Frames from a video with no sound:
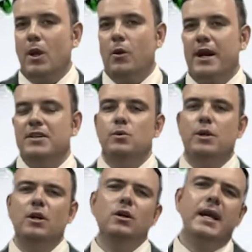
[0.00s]
Okay, so we're
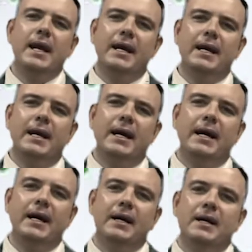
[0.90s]
going to look at
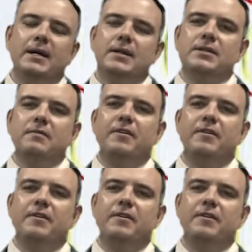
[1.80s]
uh, some